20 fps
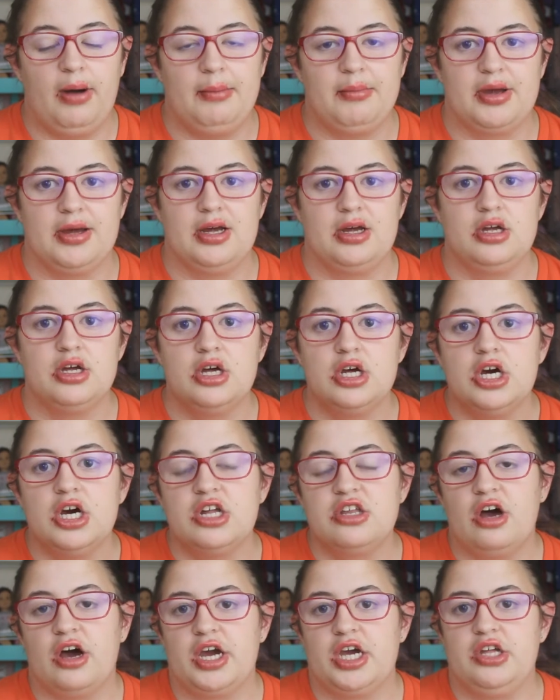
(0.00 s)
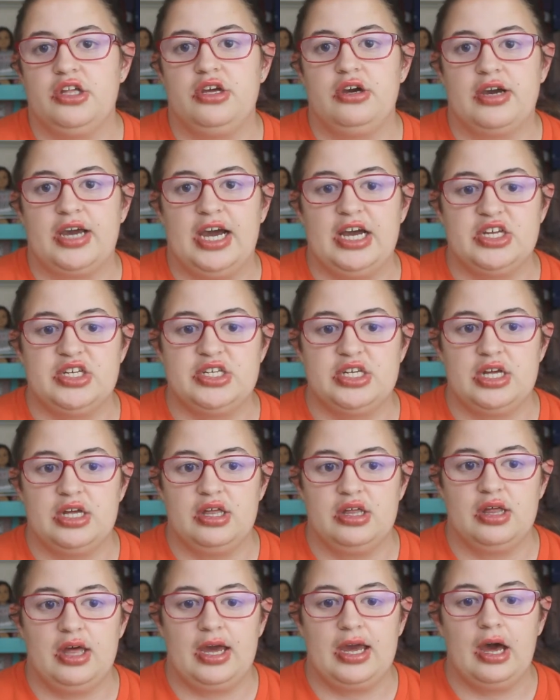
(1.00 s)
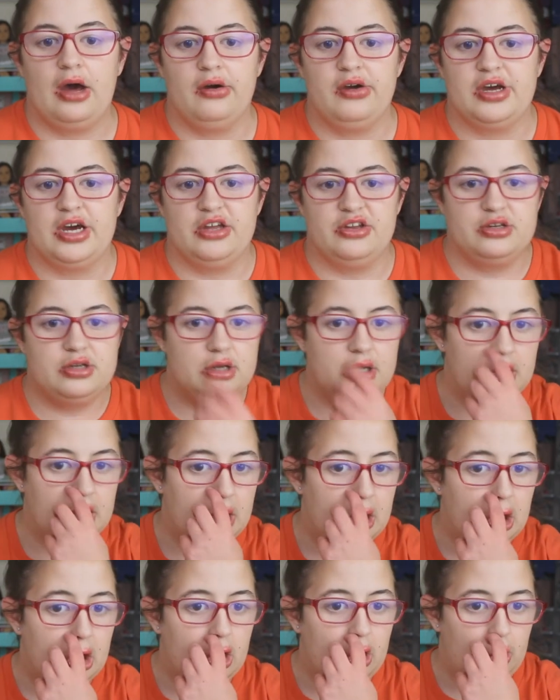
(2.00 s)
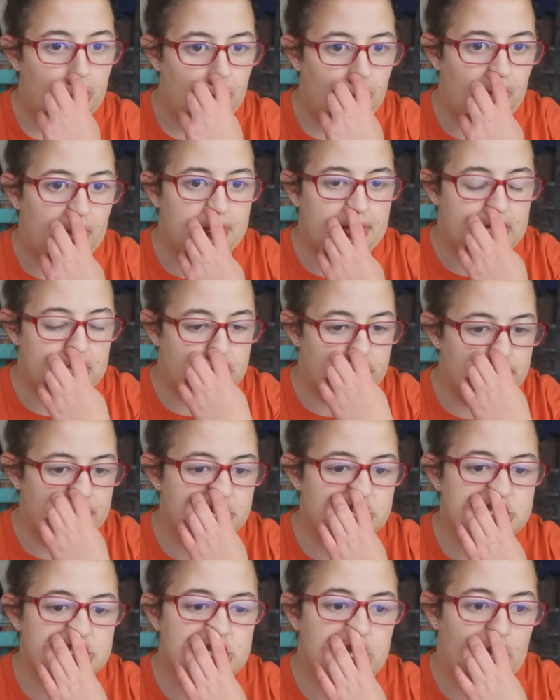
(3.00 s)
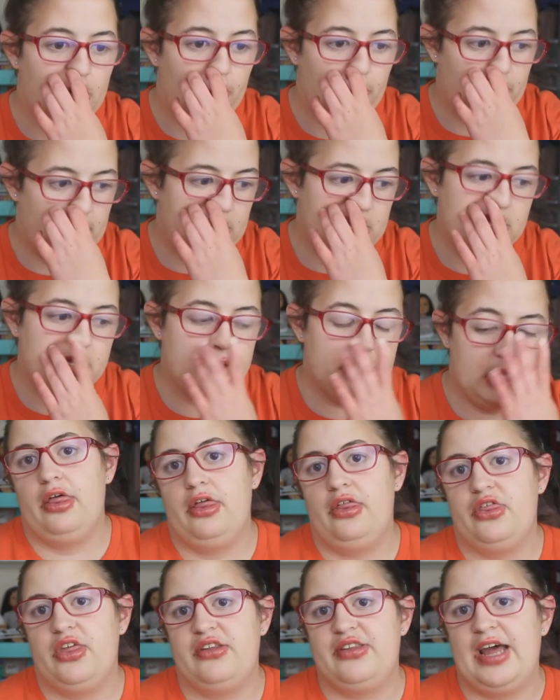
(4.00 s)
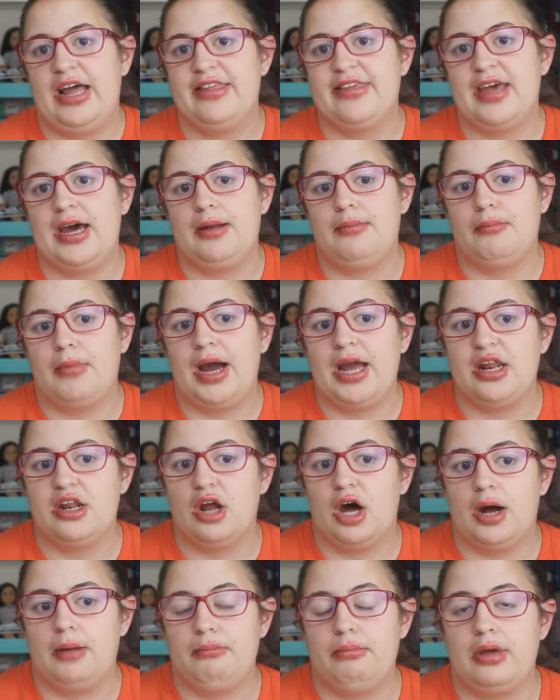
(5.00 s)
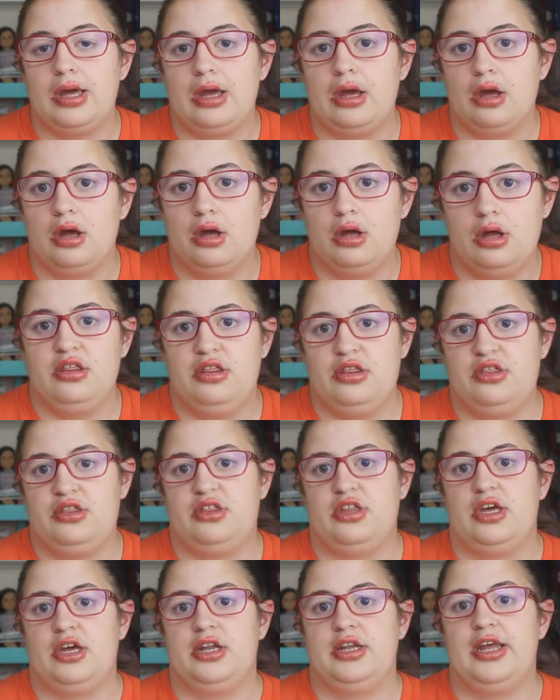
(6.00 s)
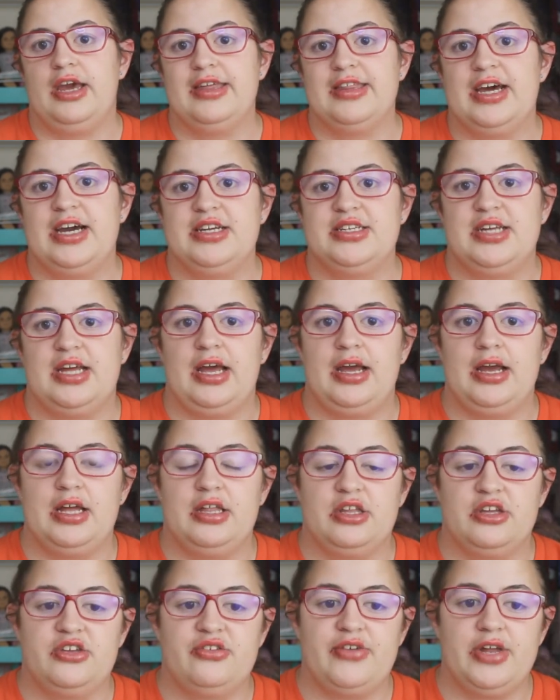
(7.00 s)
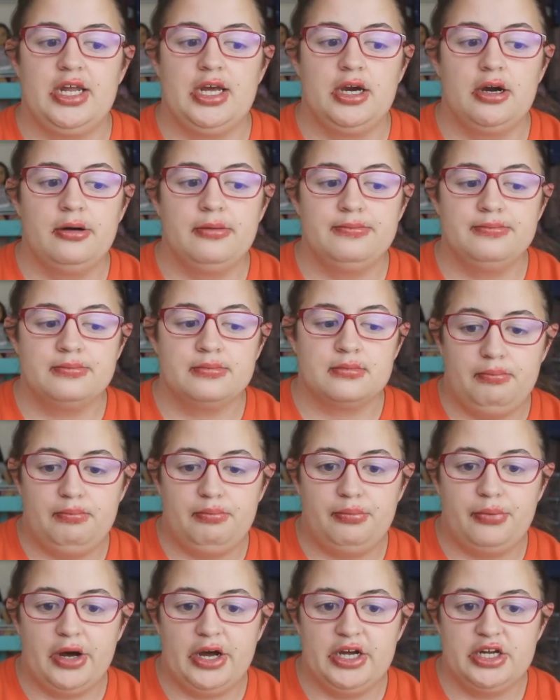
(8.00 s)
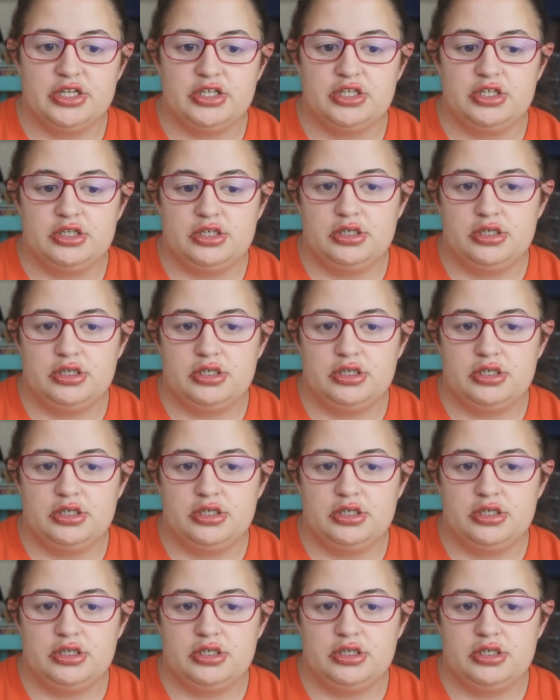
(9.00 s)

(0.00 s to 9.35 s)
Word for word: I'm gonna talking to you guys to like how you guys want me to do it. So the deadline might not be the day that I say in this video, but